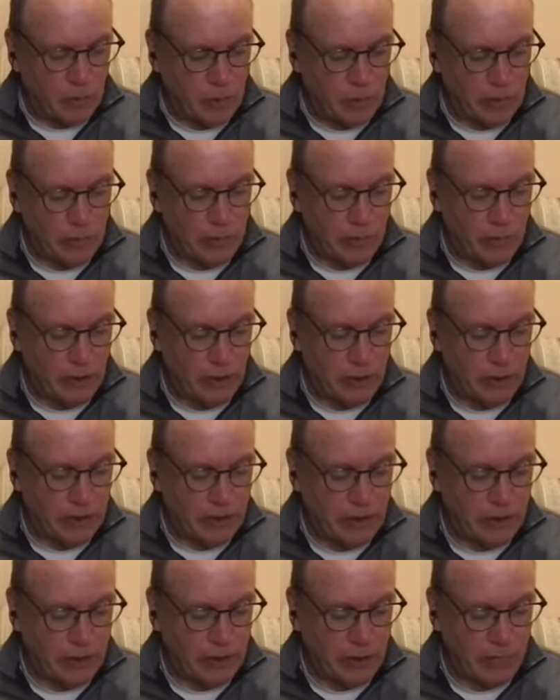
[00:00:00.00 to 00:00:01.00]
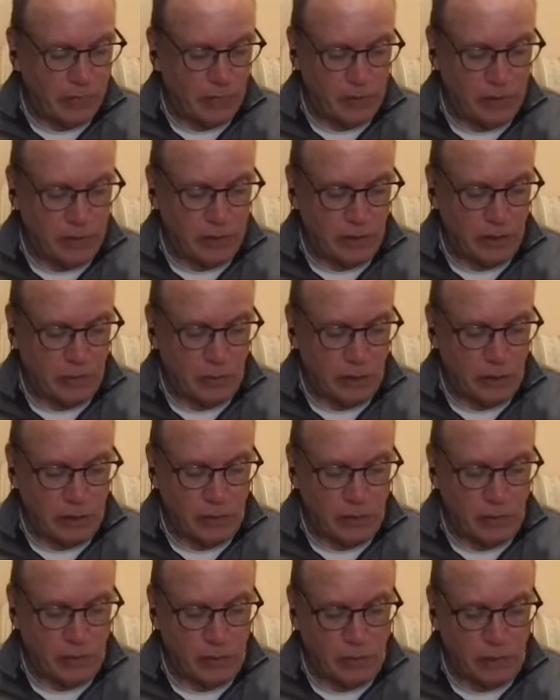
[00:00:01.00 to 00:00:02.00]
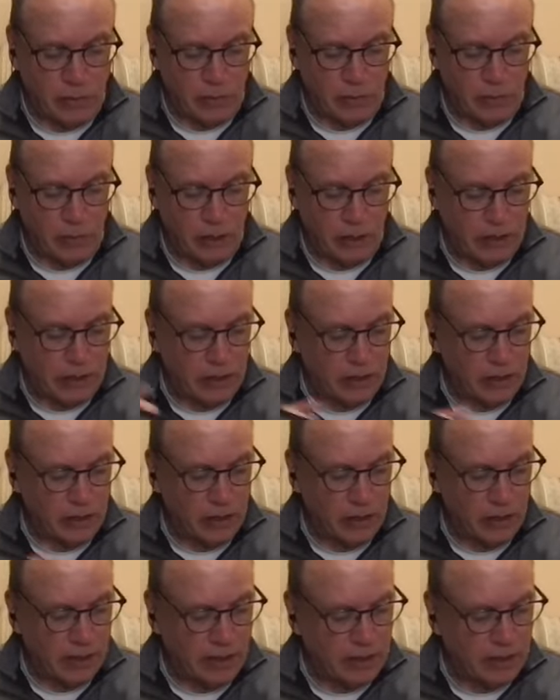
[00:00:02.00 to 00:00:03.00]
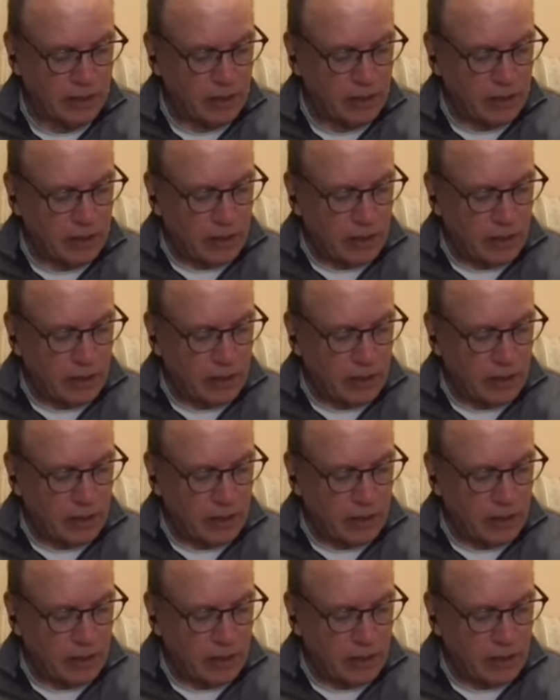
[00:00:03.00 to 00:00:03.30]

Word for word: One friend signed up for a six week introductory meditation class,